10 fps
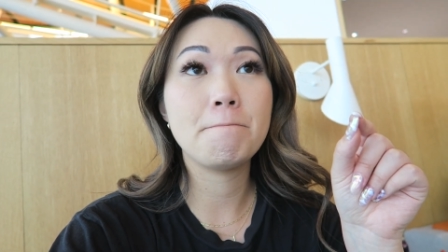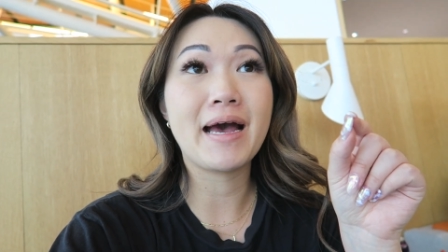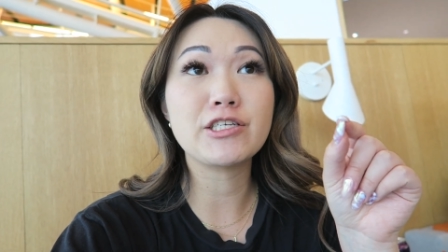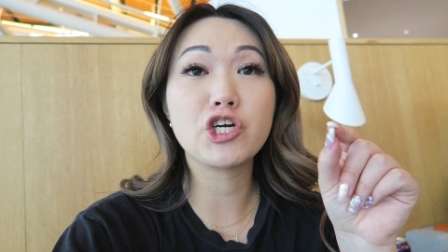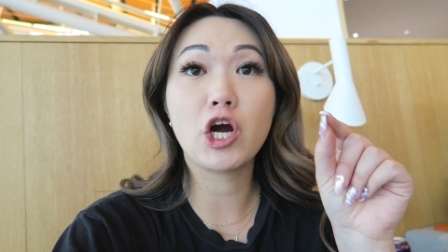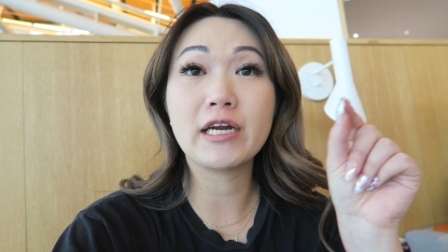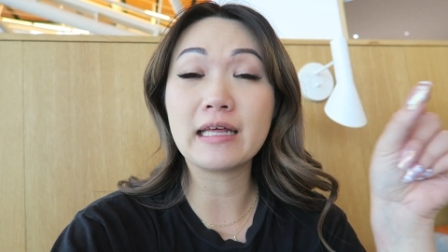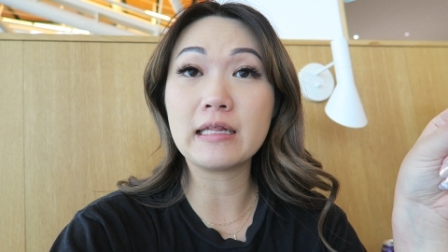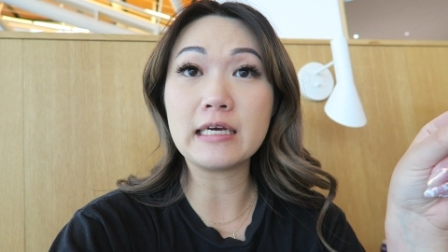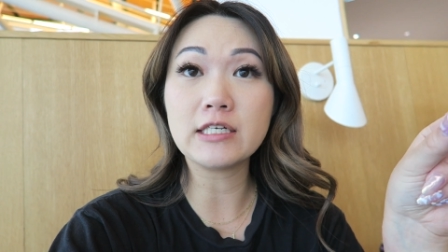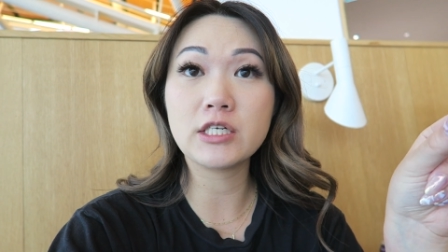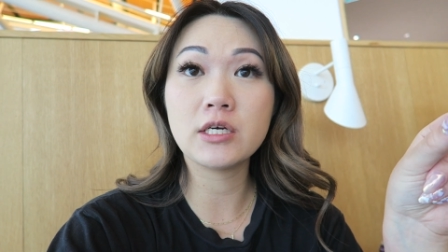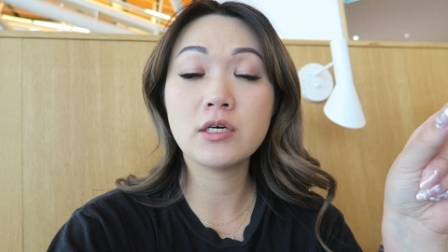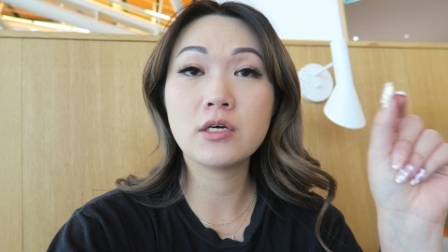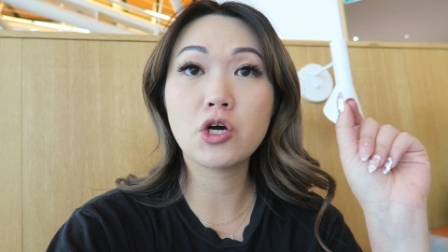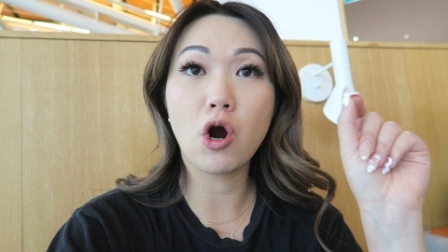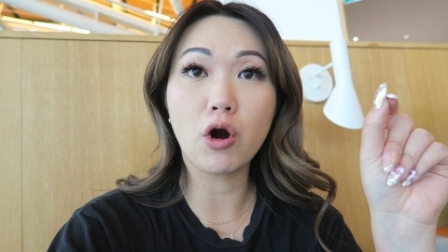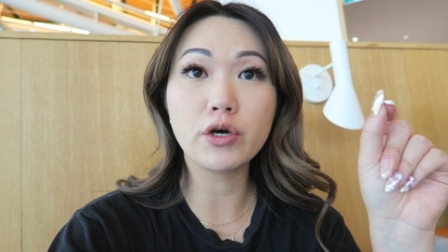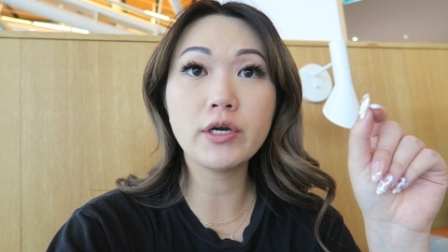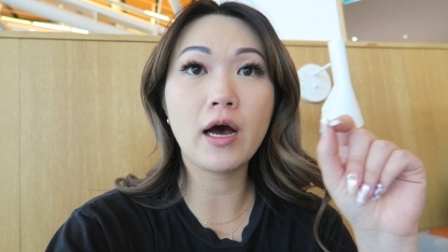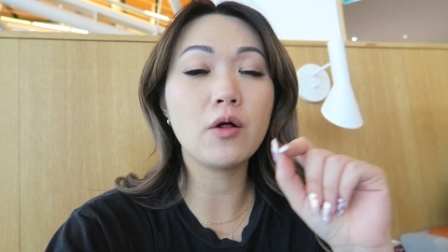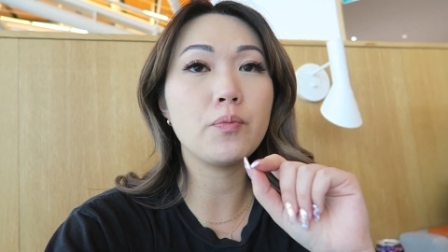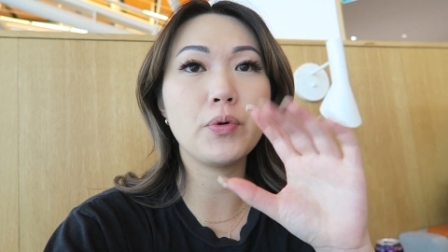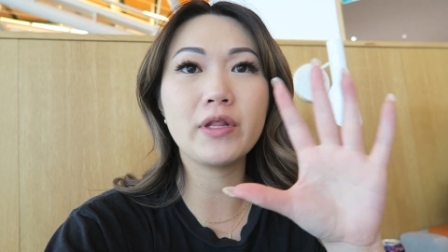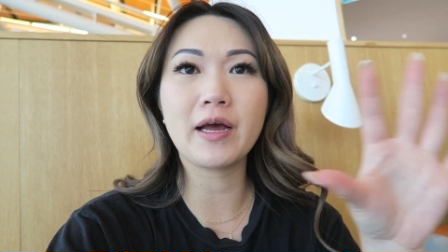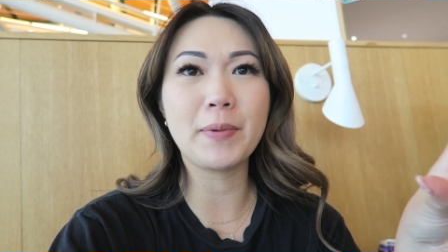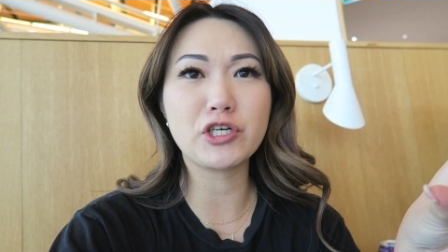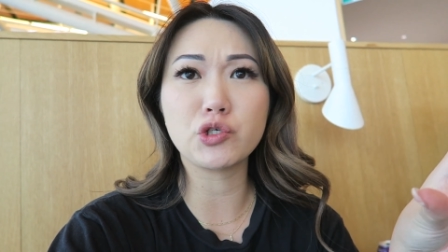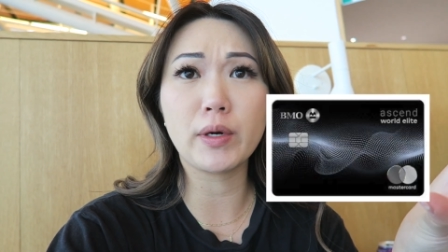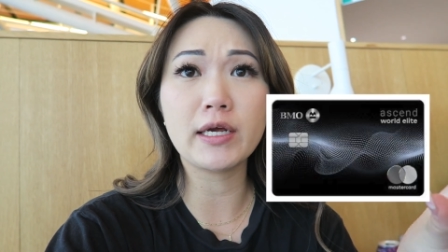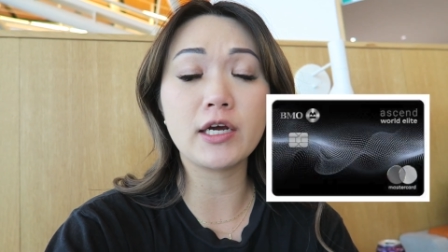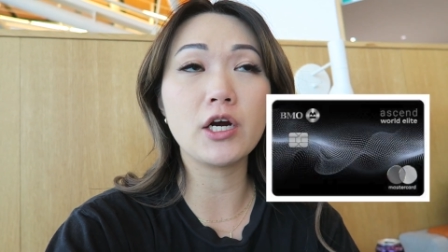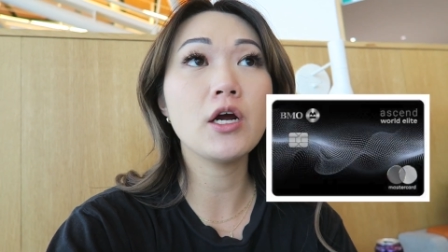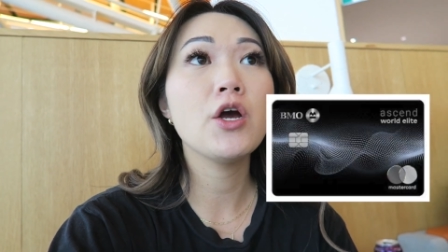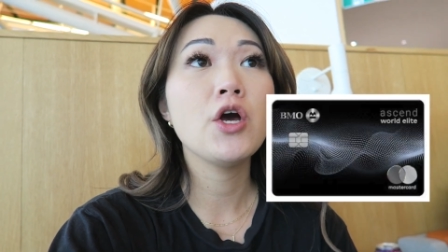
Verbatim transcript: MasterCard Elite card. I'll put like a picture right here.